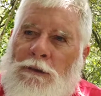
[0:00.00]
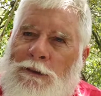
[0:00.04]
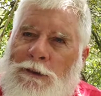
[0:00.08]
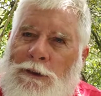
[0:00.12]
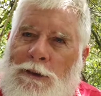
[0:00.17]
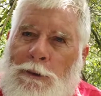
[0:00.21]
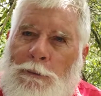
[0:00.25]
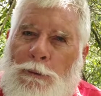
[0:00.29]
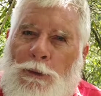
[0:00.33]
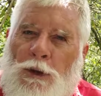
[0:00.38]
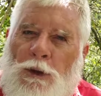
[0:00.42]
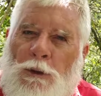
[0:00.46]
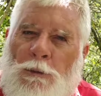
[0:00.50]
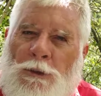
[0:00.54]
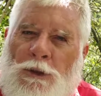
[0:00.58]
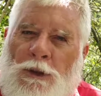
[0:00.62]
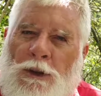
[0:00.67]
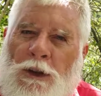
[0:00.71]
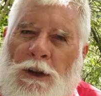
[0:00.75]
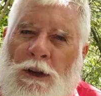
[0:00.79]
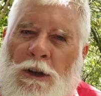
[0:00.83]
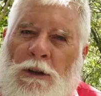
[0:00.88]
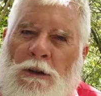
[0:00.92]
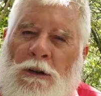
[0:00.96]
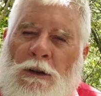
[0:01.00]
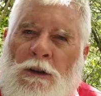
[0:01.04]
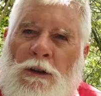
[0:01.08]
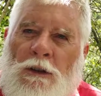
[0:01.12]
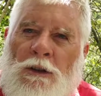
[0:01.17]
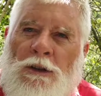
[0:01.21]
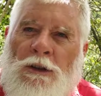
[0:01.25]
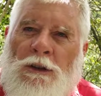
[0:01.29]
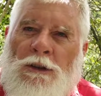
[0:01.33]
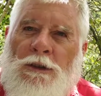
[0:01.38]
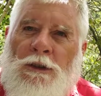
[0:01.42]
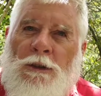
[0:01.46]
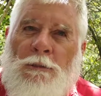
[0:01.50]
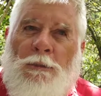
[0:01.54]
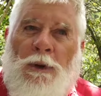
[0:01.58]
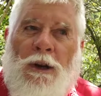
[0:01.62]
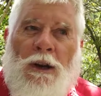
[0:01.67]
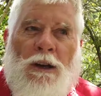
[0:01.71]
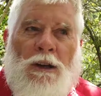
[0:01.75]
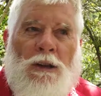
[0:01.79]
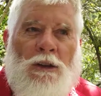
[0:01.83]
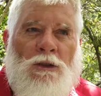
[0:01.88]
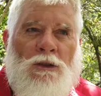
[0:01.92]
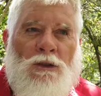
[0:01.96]
sometimes I don't, and I just sit
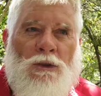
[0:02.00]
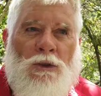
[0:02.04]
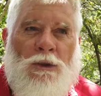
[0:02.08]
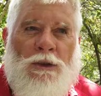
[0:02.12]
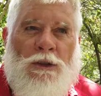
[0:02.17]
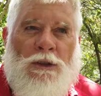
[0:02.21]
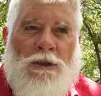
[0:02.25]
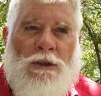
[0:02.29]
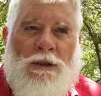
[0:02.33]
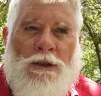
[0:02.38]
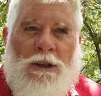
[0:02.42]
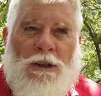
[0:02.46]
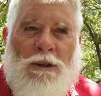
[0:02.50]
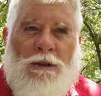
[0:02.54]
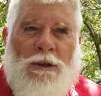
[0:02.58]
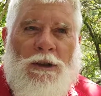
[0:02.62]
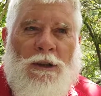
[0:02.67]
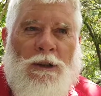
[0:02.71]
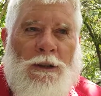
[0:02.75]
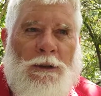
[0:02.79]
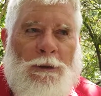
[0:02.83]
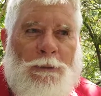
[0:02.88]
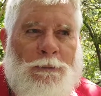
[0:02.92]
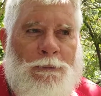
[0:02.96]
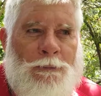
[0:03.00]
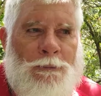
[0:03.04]
back and enjoy the scenery